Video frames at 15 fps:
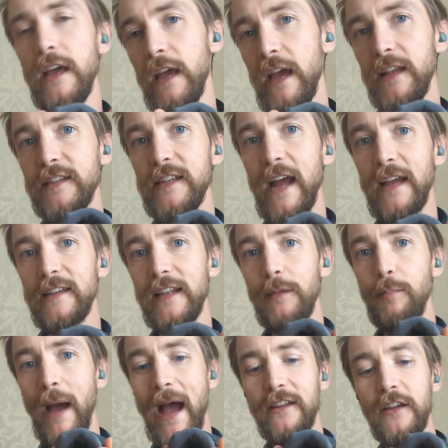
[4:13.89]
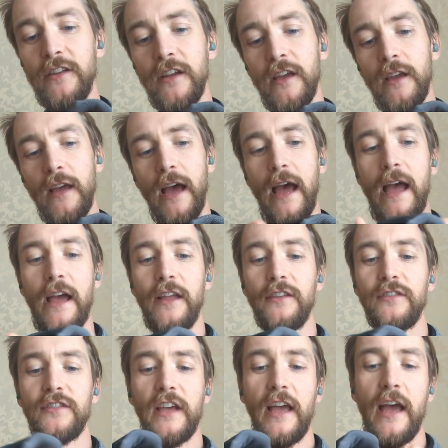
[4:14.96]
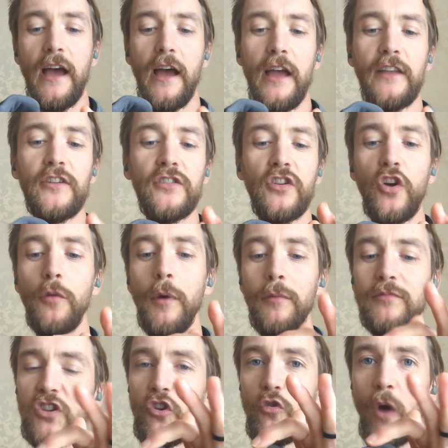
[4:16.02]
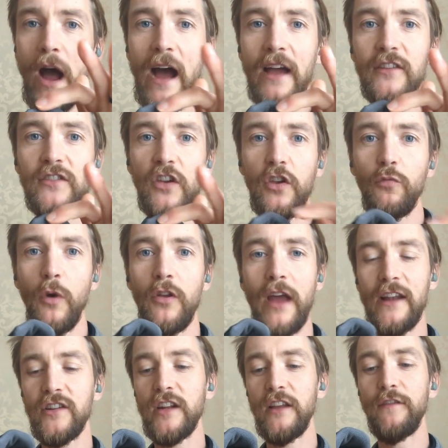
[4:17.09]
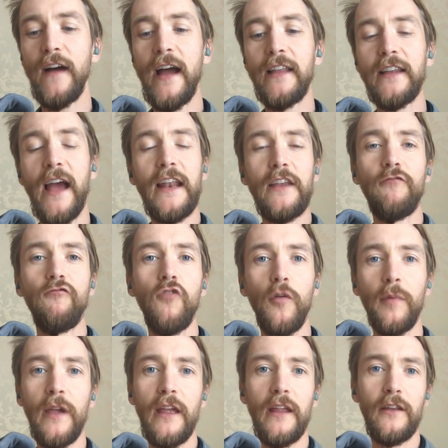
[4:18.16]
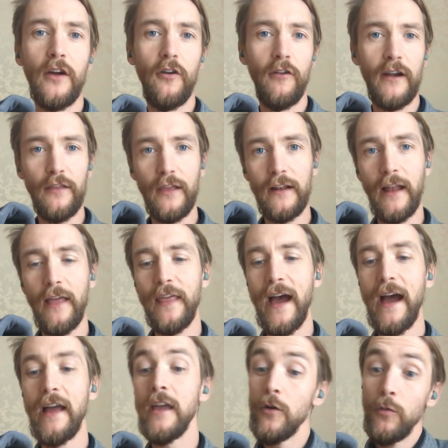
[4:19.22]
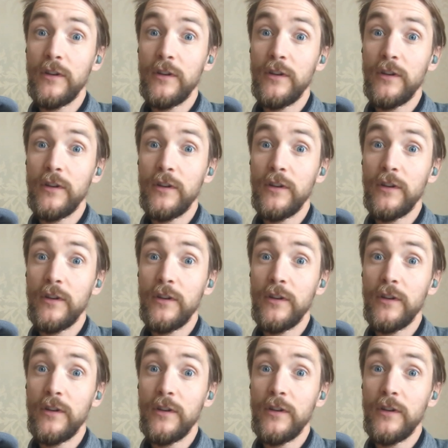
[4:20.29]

it's nicely padded and it doesn't come up too high, so you won't actually find any rubbing or anything like that,